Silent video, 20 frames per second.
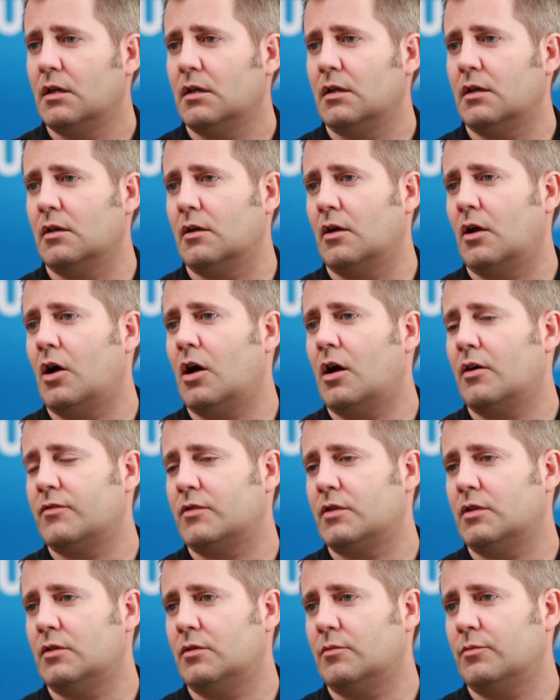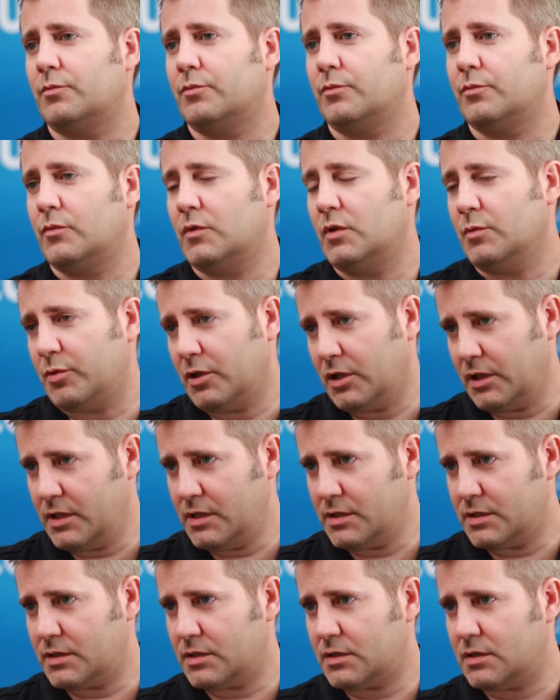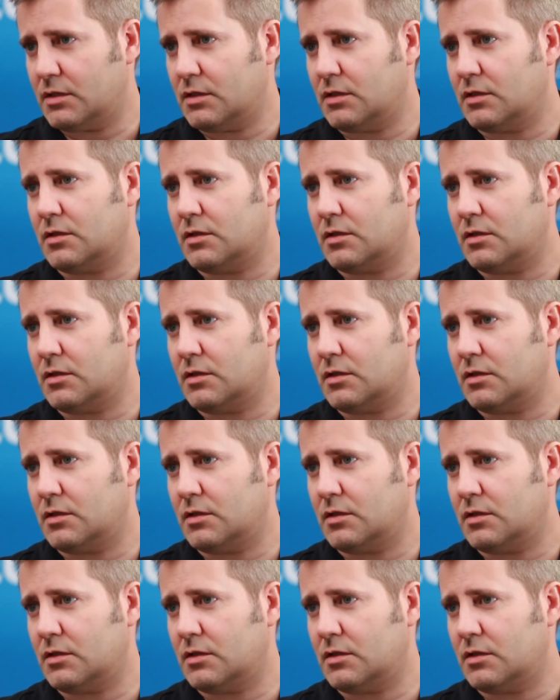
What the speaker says: Often the police,